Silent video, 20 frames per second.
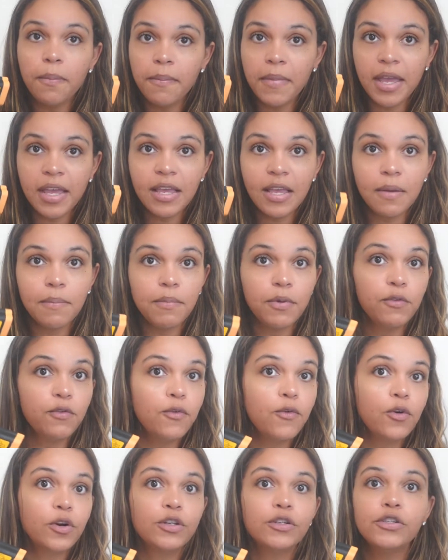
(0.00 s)
making
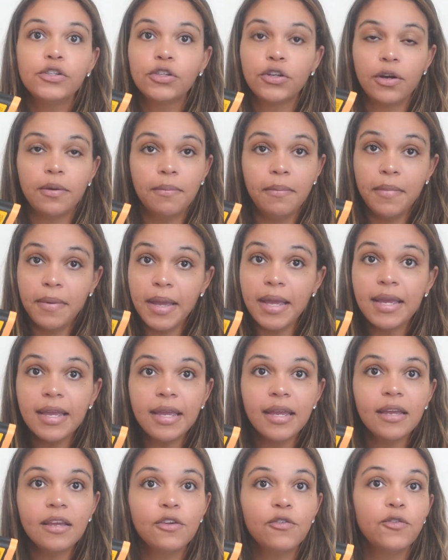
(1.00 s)
before you start
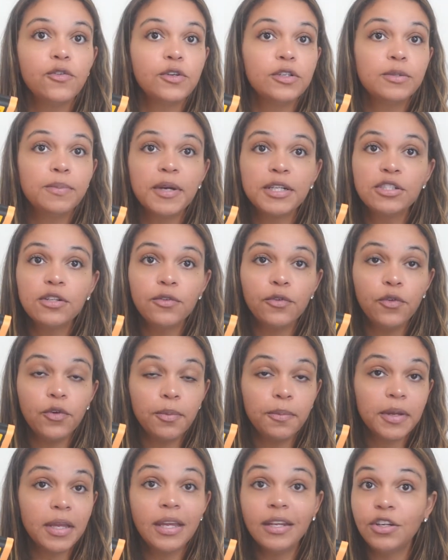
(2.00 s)
making. Especially if
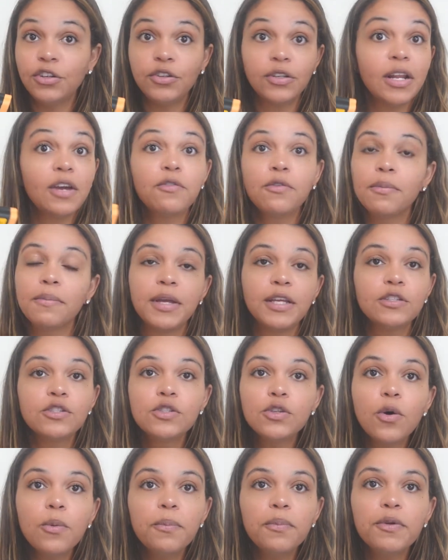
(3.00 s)
you're a beginner, you never made
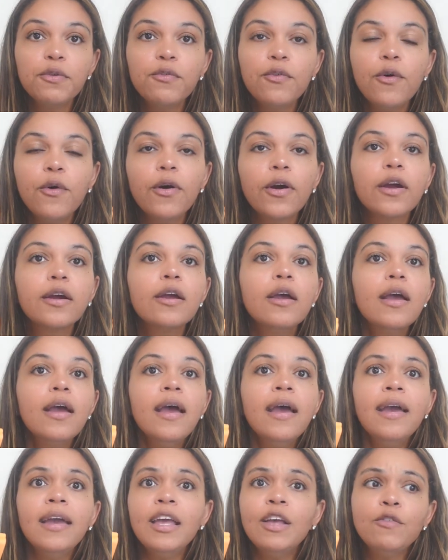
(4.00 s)
soap before.
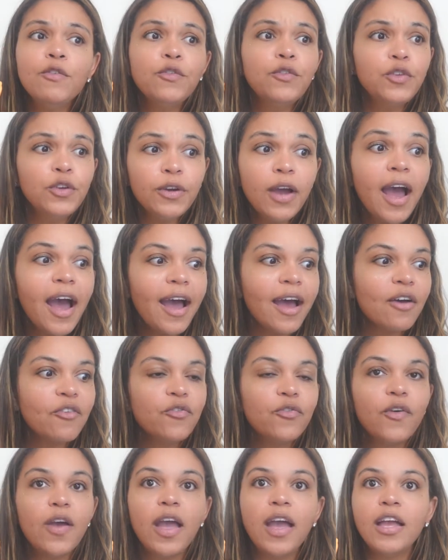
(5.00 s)
Even if you have
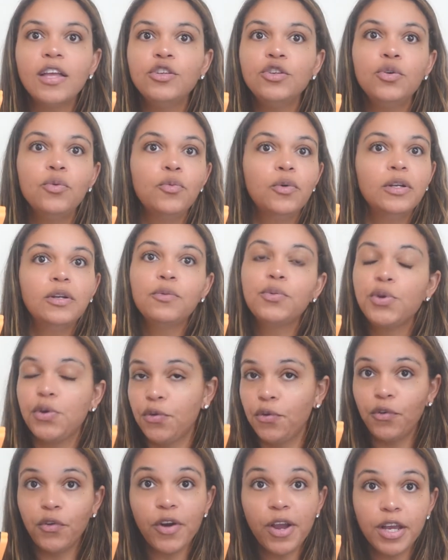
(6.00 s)
and you want to
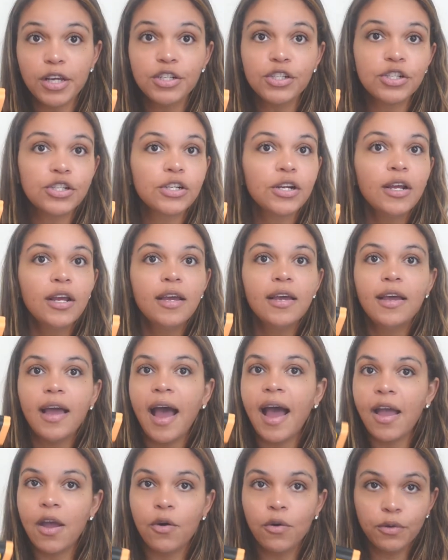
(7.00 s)
refresh,
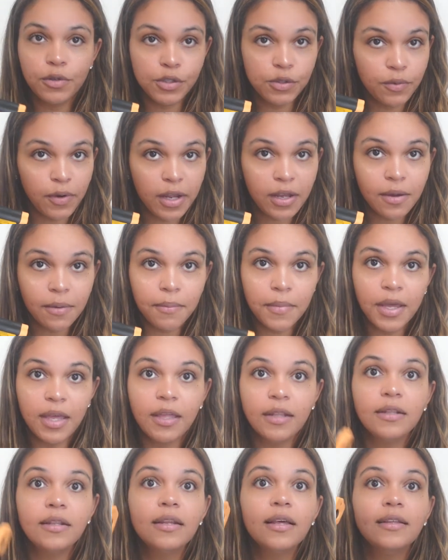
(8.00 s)
I always
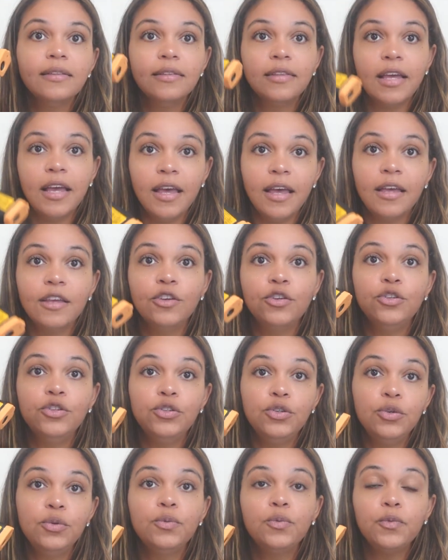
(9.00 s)
recommend that
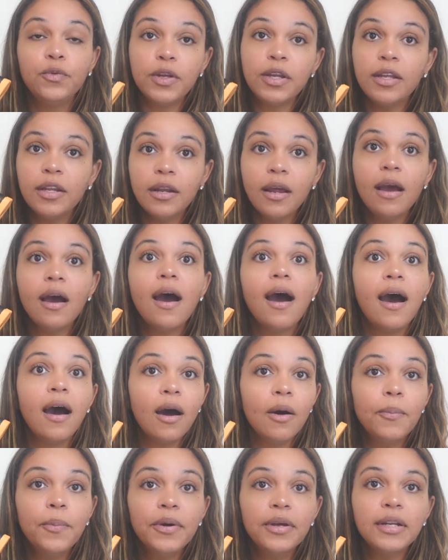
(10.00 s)
you read
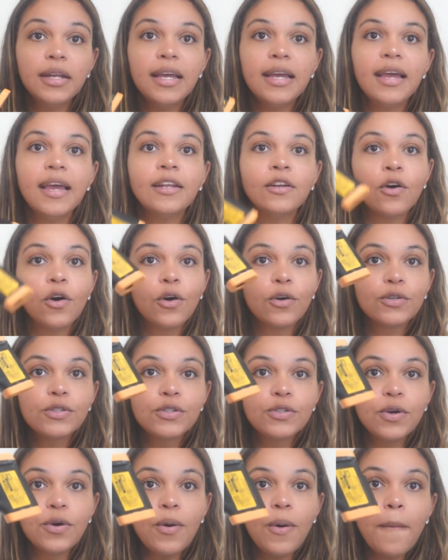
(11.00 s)
up on it and
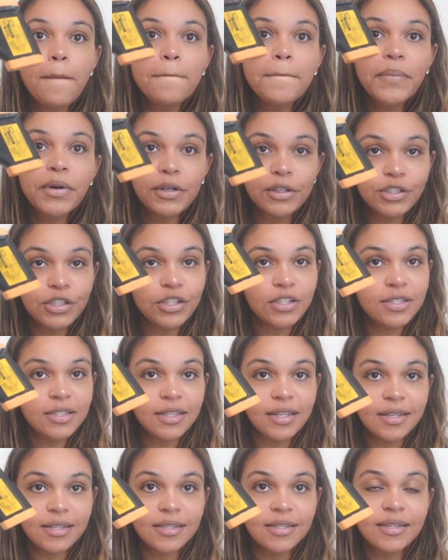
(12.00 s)
also purchase
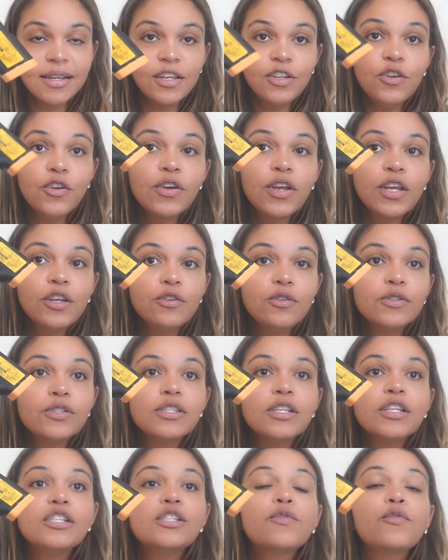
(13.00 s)
this. You can
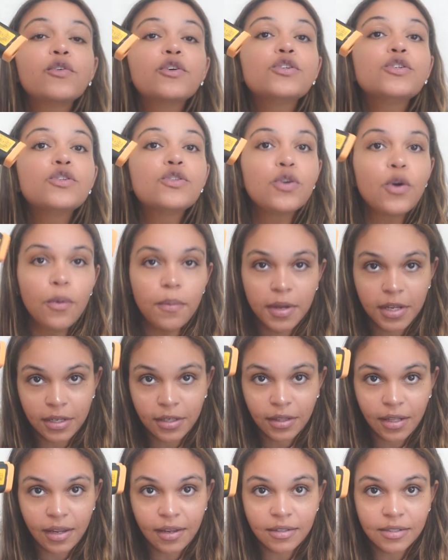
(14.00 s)
use this for so
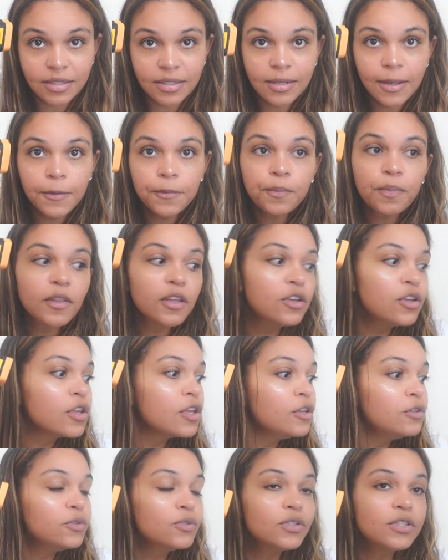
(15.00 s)
many things. You
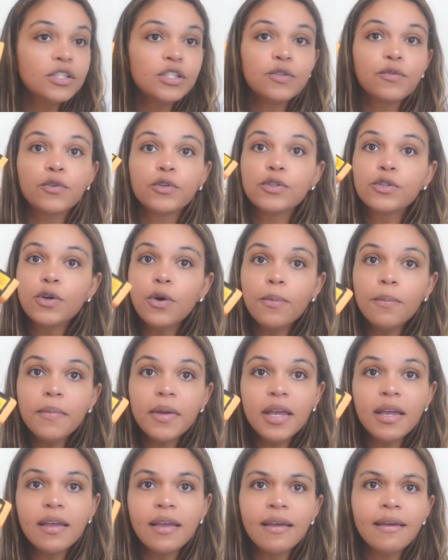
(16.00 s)
can use this for soap
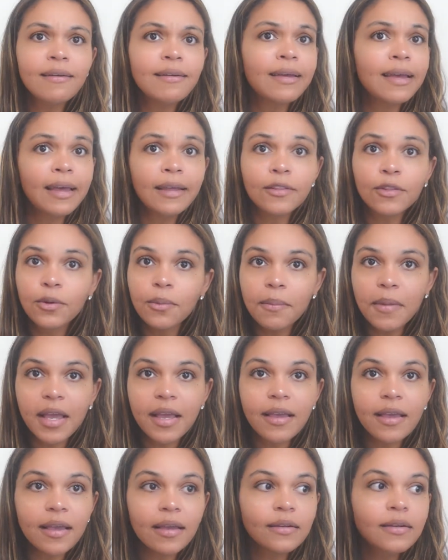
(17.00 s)
making, candle
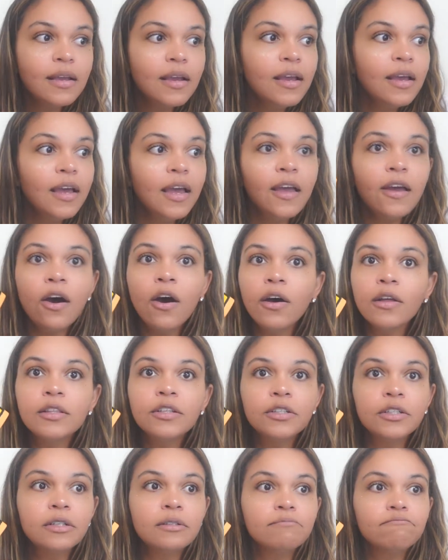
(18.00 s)
making, and
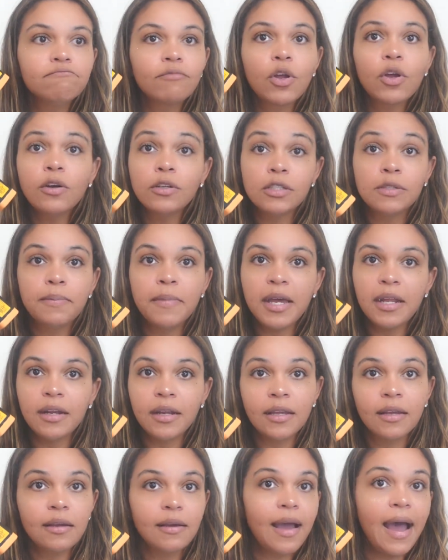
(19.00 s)
other
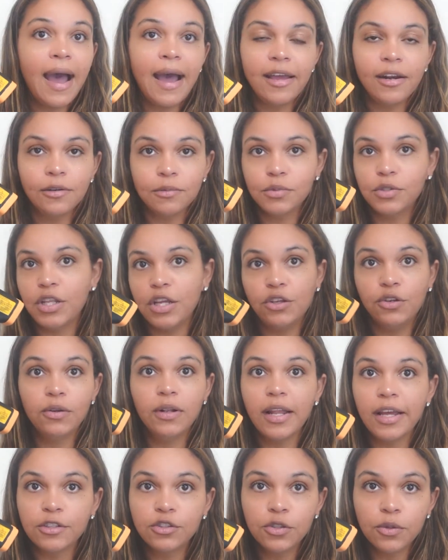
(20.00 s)
cosmetic items that you
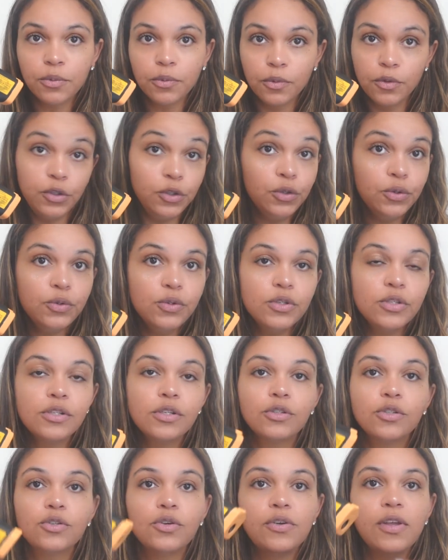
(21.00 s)
like to use,
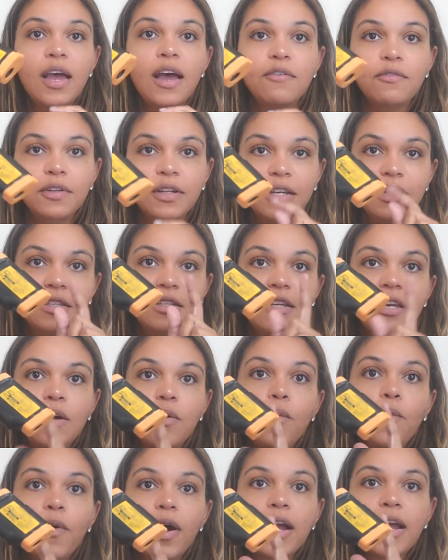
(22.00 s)
so you have an idea
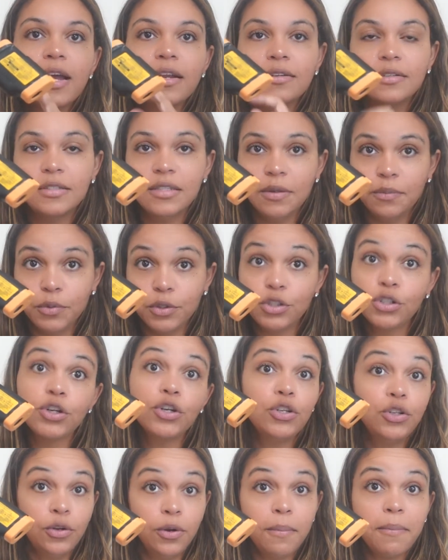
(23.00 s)
what kind of temperature
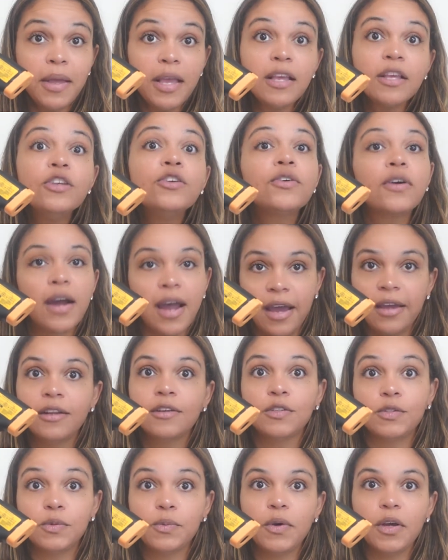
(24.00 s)
you're making your
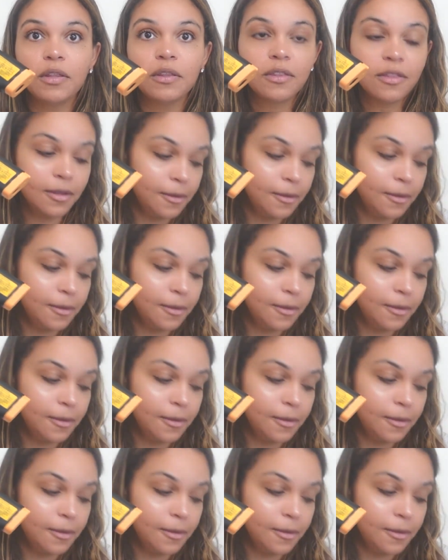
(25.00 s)
items with.